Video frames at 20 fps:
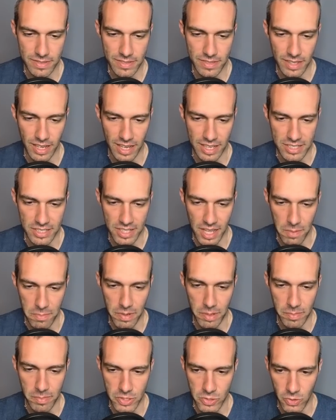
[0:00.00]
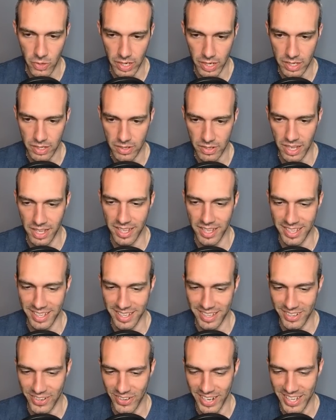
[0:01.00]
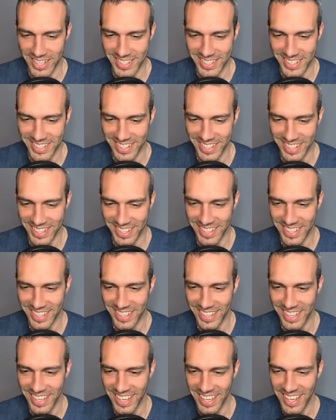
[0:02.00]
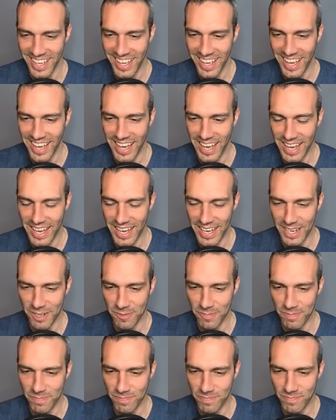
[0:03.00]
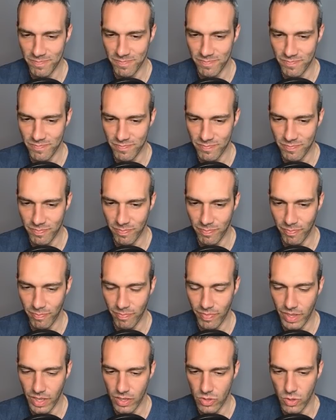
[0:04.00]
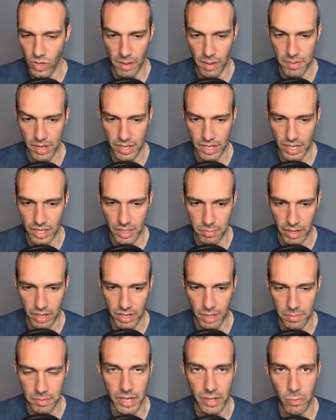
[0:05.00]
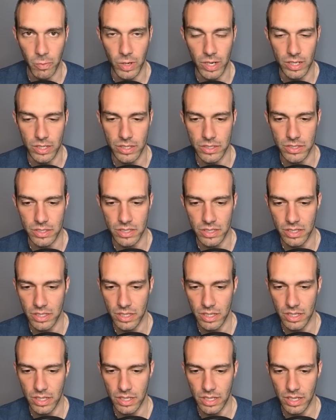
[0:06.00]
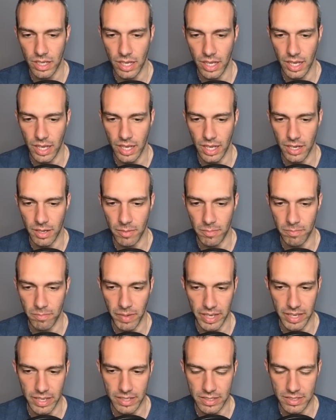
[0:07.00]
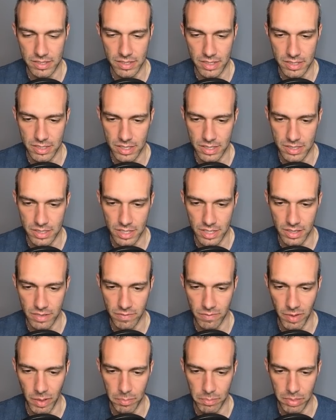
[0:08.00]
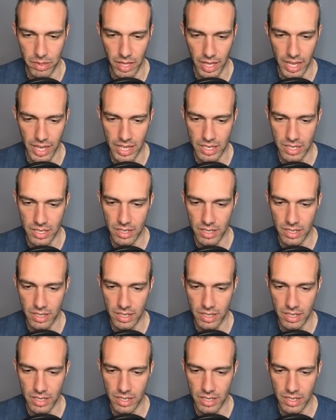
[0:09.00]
does not bring me joy, right? So I'm not getting better. I'm getting worse. My inconsistency of my playing.